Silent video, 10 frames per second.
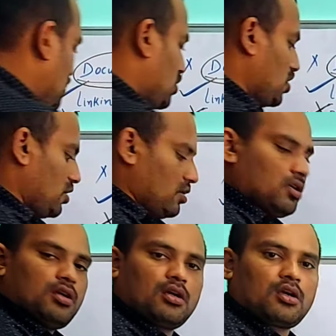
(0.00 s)
session
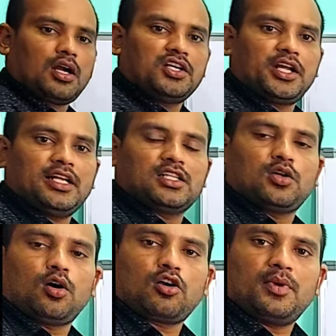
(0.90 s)
contains
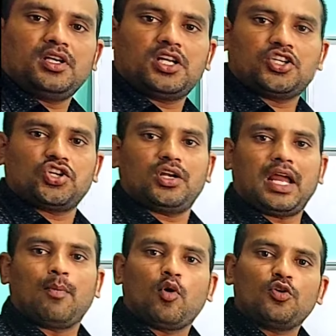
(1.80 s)
documentation
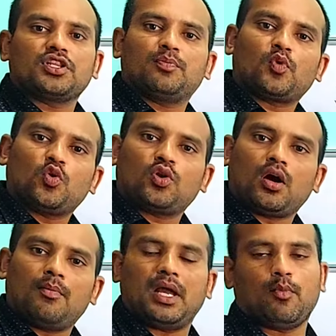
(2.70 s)
about the
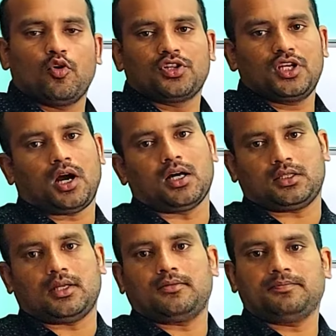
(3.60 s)
program, about the
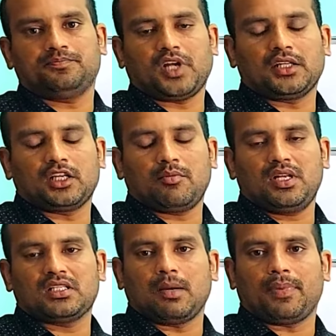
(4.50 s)
author. Author
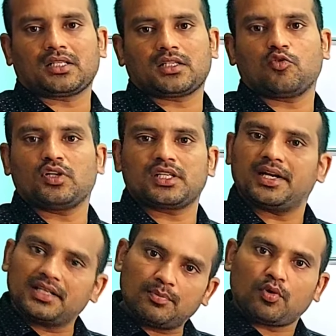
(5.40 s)
means the person who is
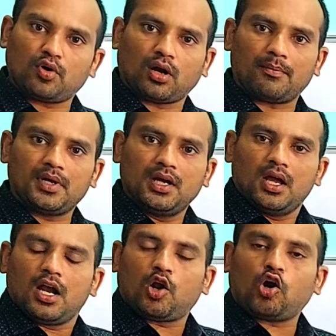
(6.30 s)
writing the program.
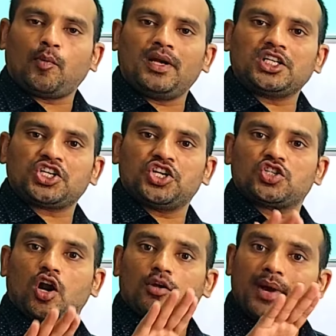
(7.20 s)
Document session is
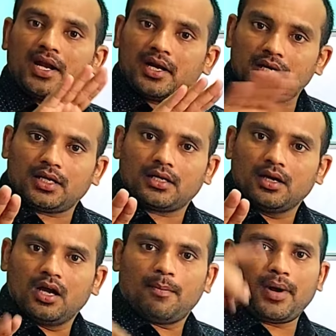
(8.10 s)
not mandatory,
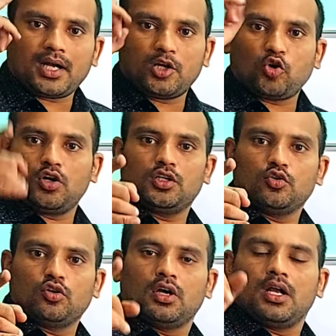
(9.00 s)
but I told
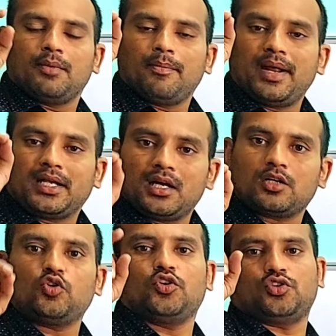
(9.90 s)
you better
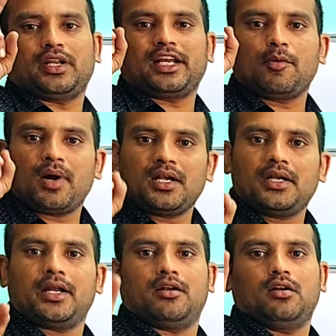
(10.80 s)
to use,
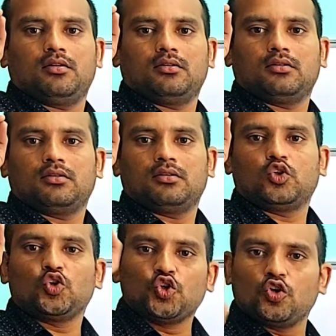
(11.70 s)
recommended
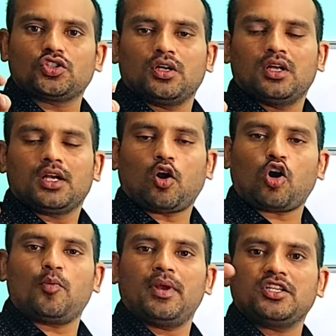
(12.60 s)
to use
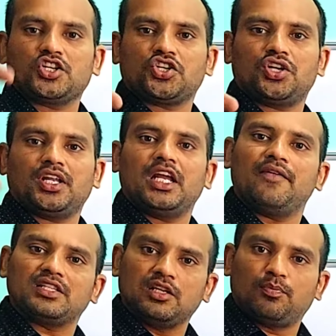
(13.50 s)
document session in
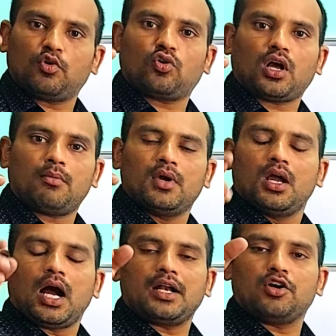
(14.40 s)
every C program.
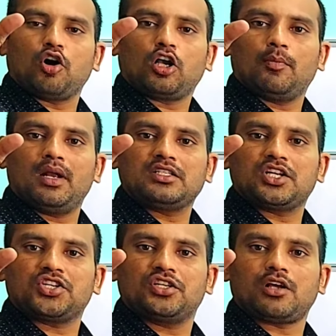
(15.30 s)
And document
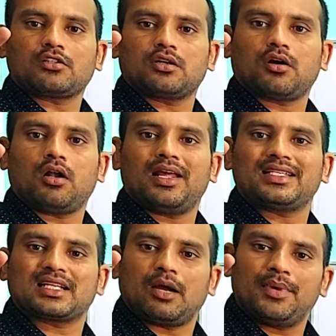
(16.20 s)
session is also called
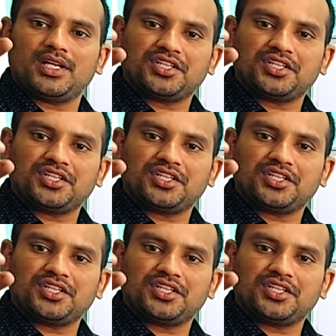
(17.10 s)
as comment